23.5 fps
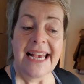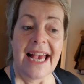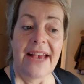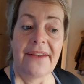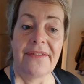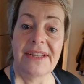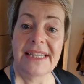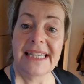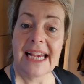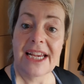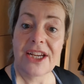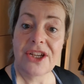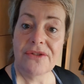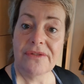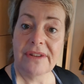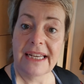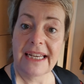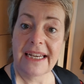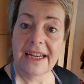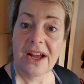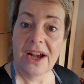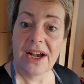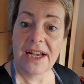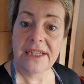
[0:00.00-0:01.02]
If it tastes
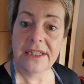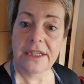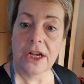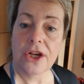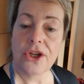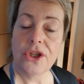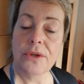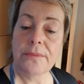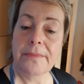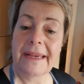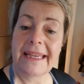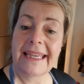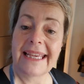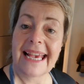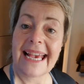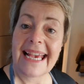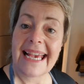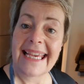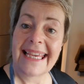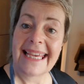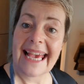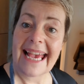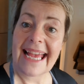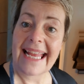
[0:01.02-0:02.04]
really nice, I shall make it
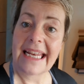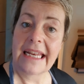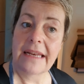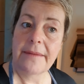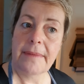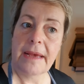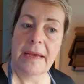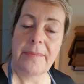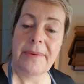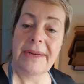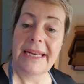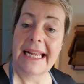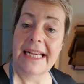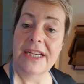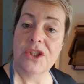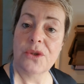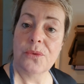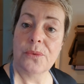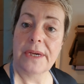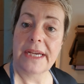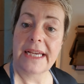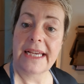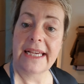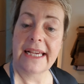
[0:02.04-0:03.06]
again maybe next
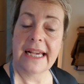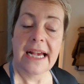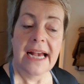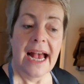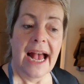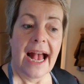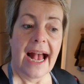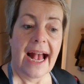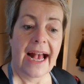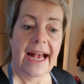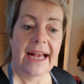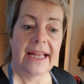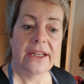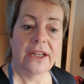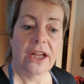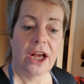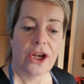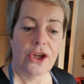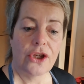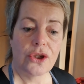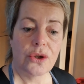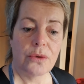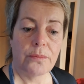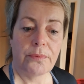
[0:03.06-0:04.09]
week, and
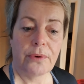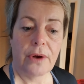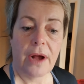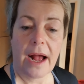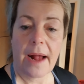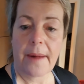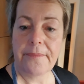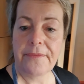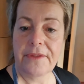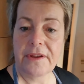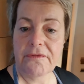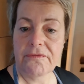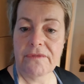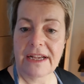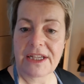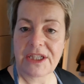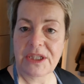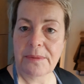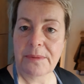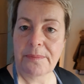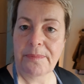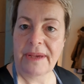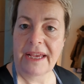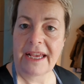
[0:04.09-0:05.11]
I shall put up the
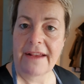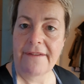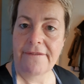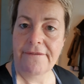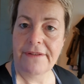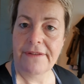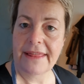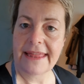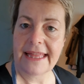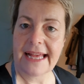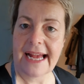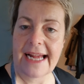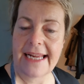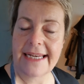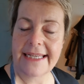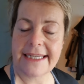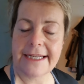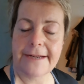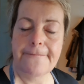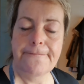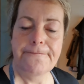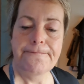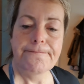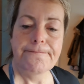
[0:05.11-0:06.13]
recipe for that.